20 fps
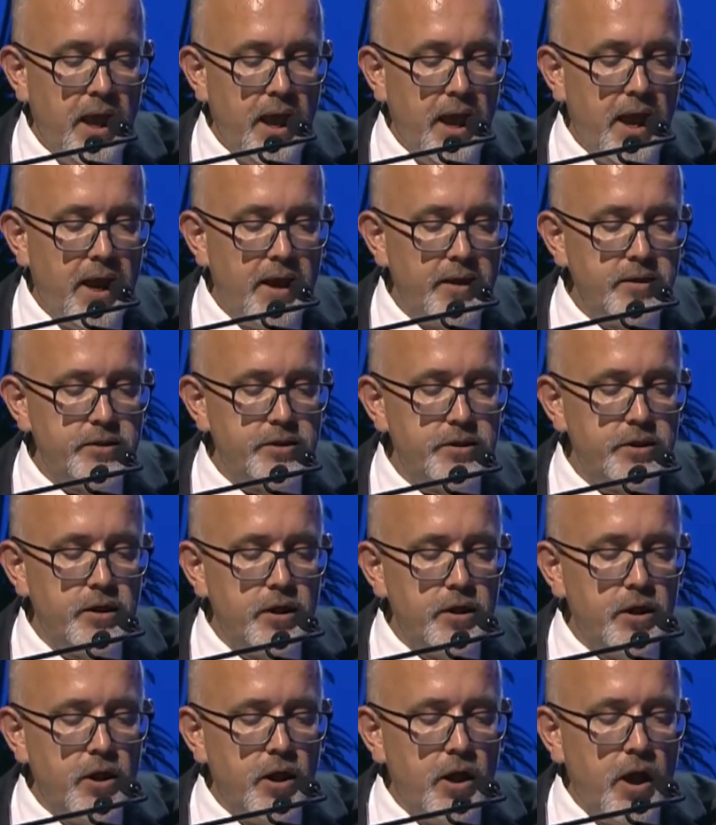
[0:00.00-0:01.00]
And
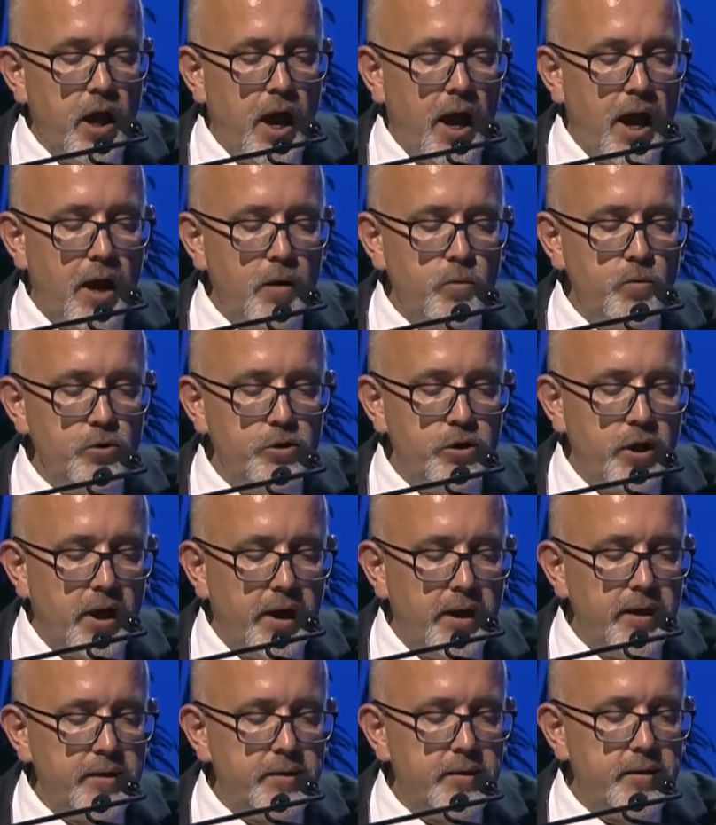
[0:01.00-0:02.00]
I would
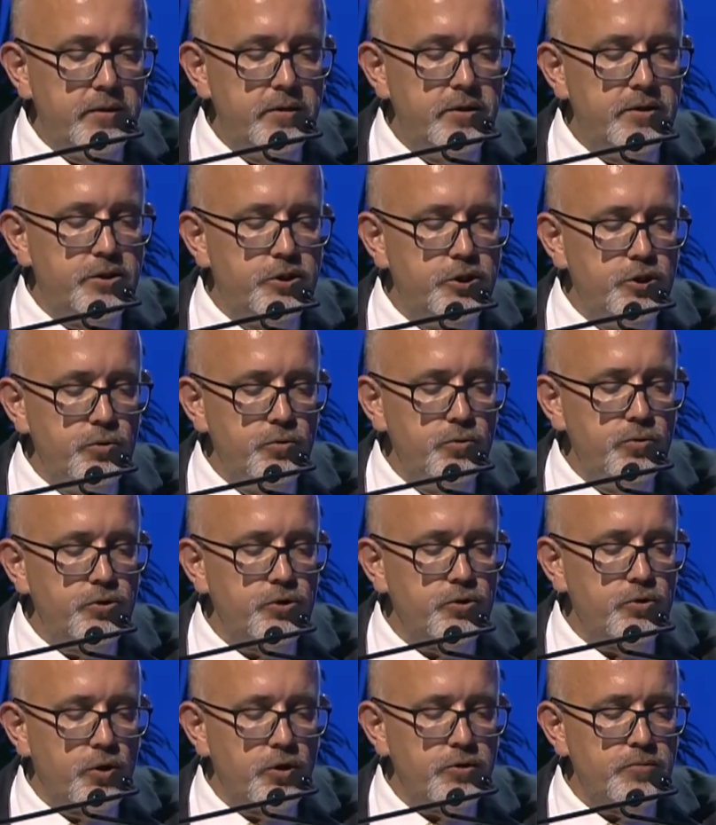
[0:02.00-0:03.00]
like the serious
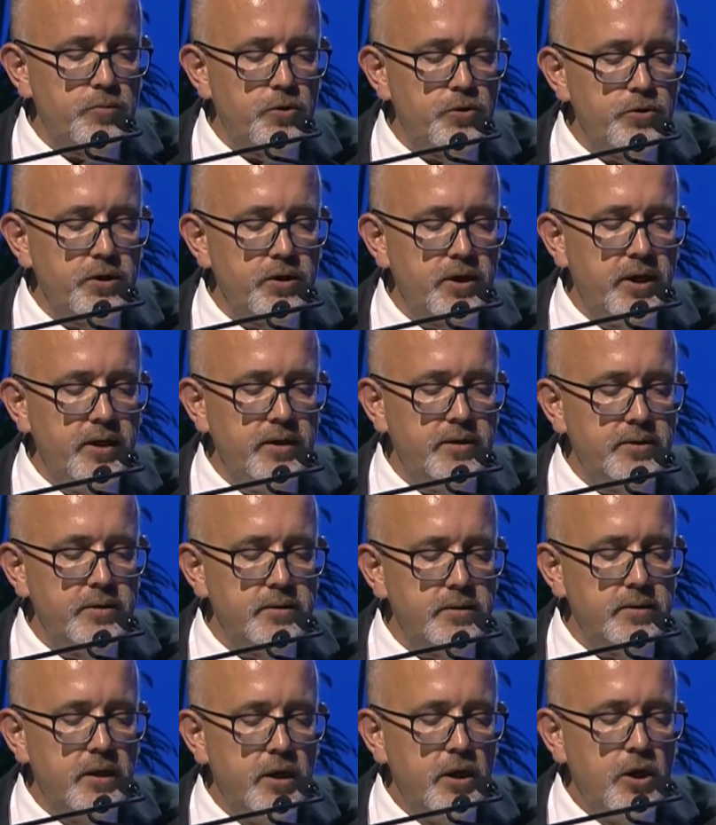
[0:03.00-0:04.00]
cross-border
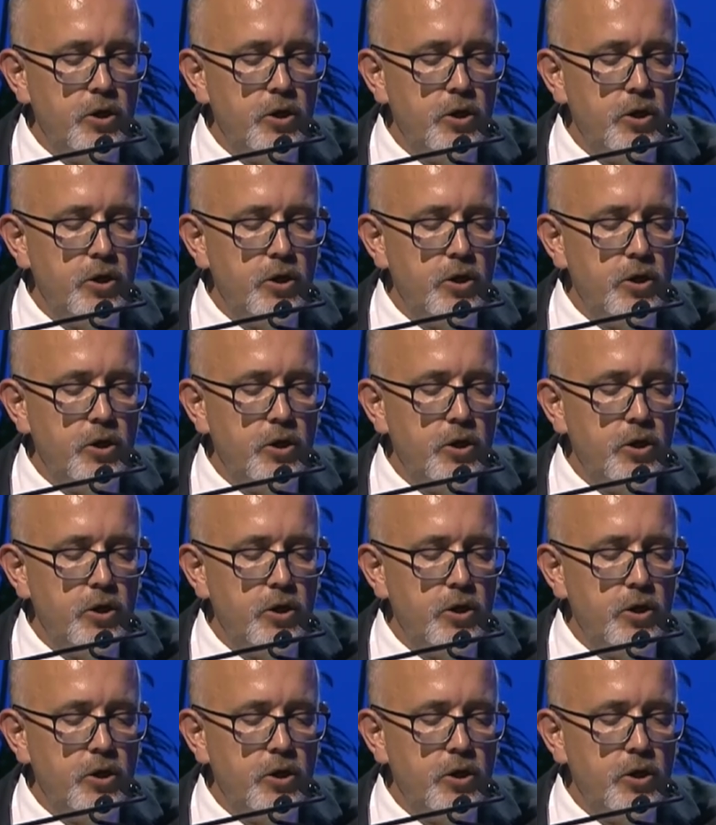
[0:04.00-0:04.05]
cases